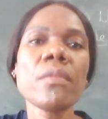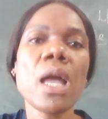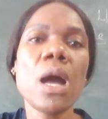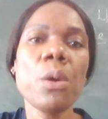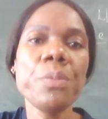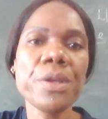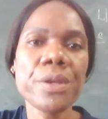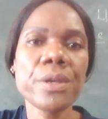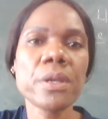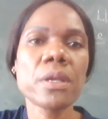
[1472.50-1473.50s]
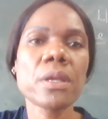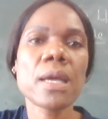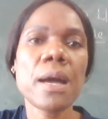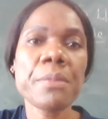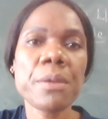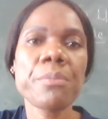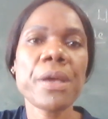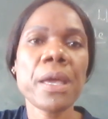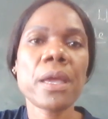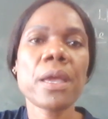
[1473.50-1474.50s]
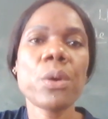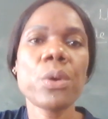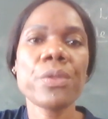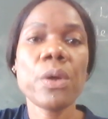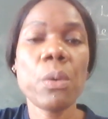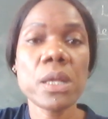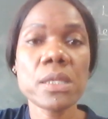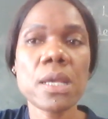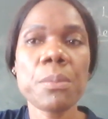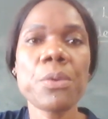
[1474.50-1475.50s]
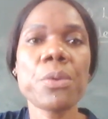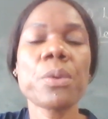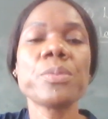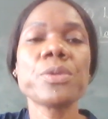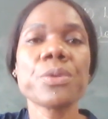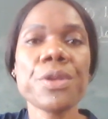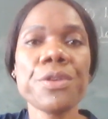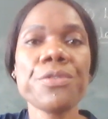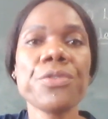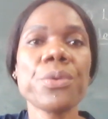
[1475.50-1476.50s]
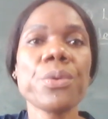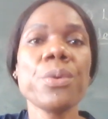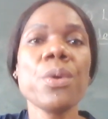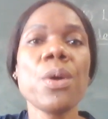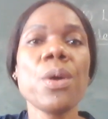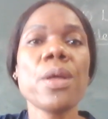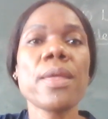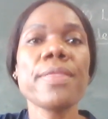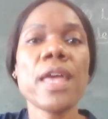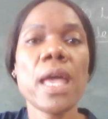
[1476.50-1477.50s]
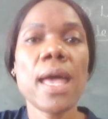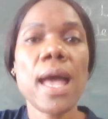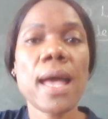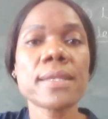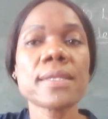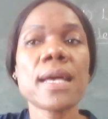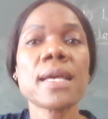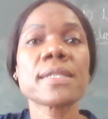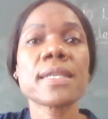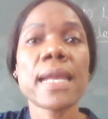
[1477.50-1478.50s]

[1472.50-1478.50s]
I'll be coming back on the WhatsApp group to give you the answers.